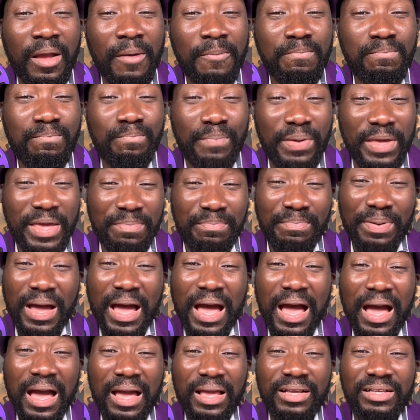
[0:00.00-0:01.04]

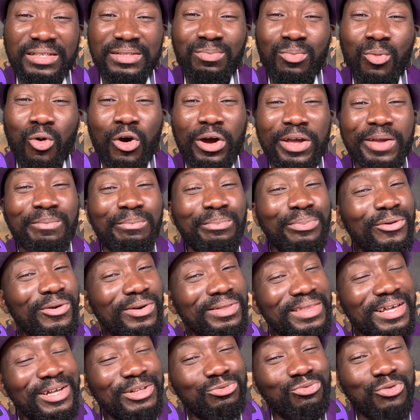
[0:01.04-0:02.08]
paper is more
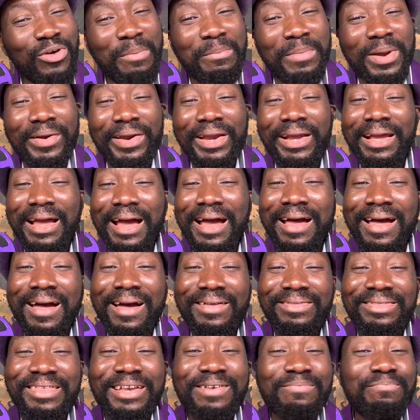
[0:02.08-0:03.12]
important to America
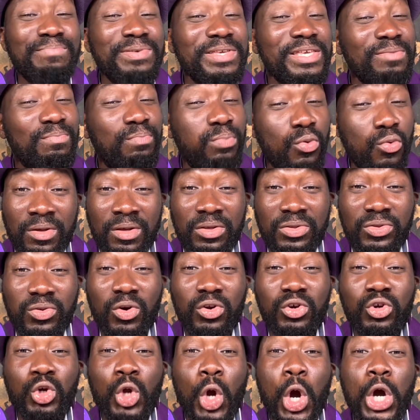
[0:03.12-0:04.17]
than people.
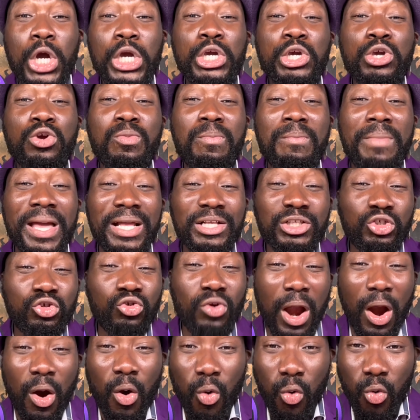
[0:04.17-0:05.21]
Your document you
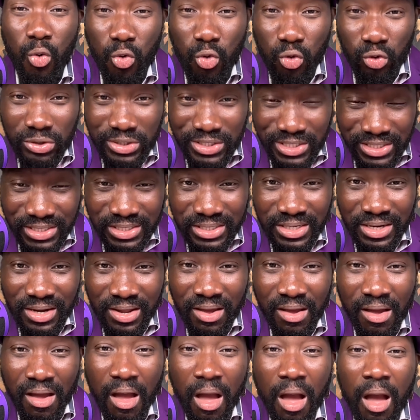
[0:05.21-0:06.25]
are holding
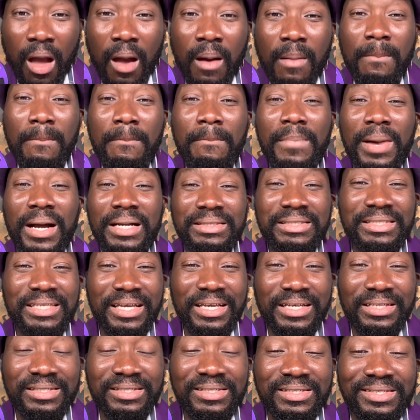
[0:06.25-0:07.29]

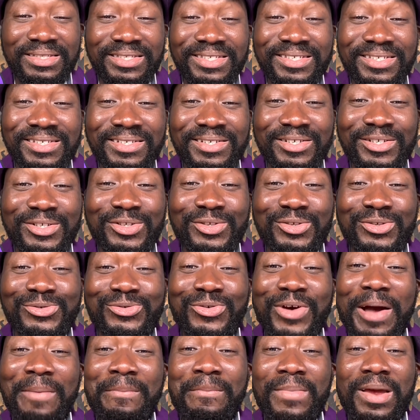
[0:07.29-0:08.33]
matters
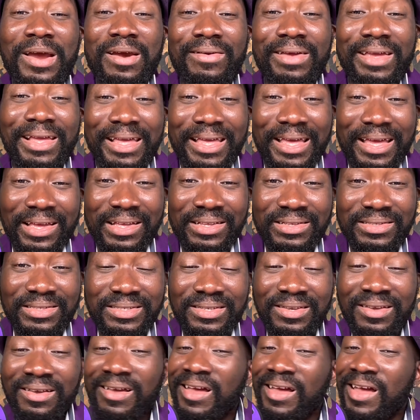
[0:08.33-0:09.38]
to
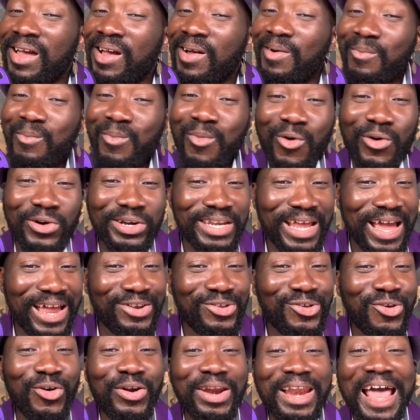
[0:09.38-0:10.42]
Americans more than
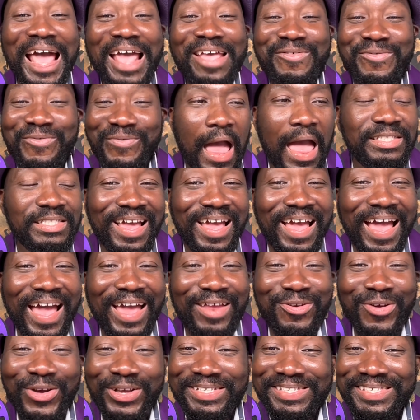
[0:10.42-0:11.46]
your life.
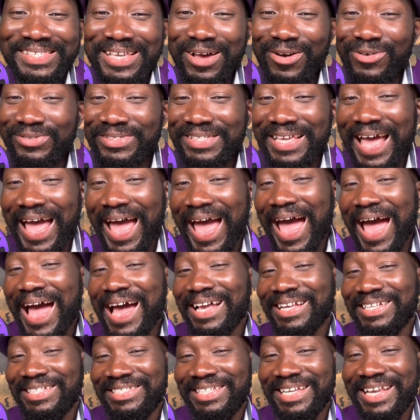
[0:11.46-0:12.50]
I know it sounds
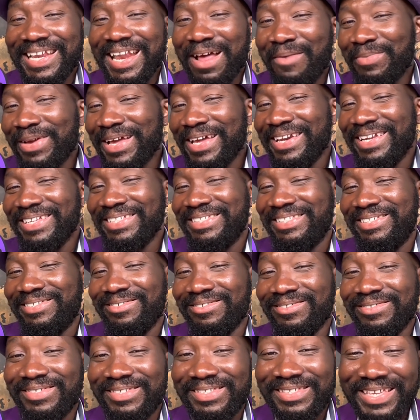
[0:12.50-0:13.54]
harsh and I'm getting
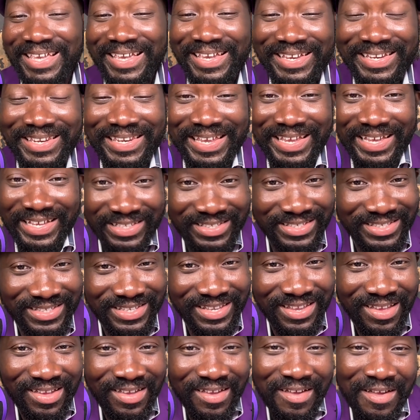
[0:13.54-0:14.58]
chills saying
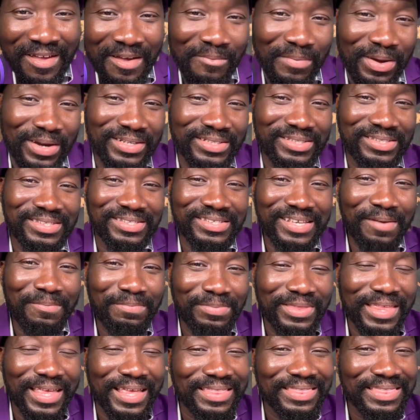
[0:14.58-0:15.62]
this, but it's
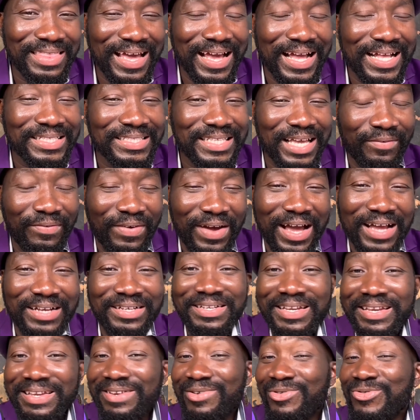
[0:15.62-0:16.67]
something that I've
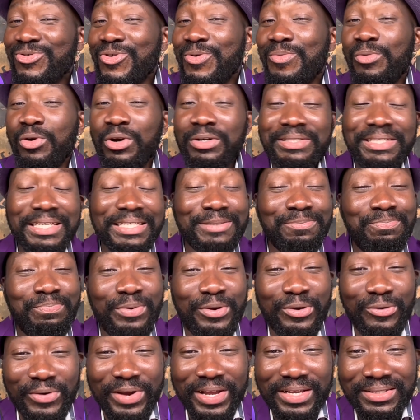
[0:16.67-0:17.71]
had numerous
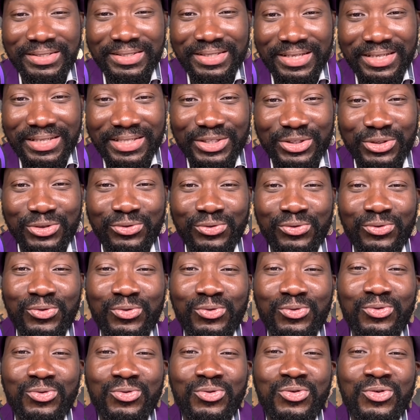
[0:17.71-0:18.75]
experiences
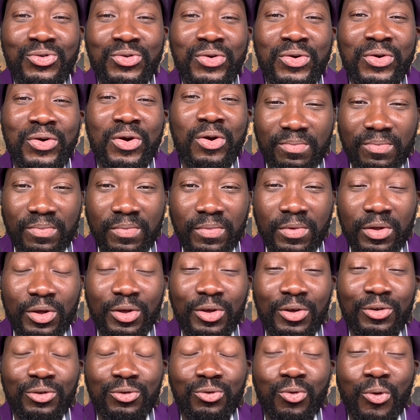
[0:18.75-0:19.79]
to
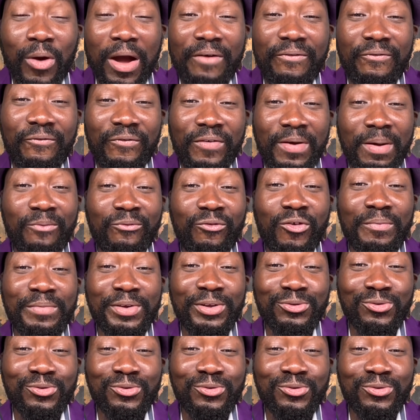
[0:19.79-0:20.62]
affirm for me to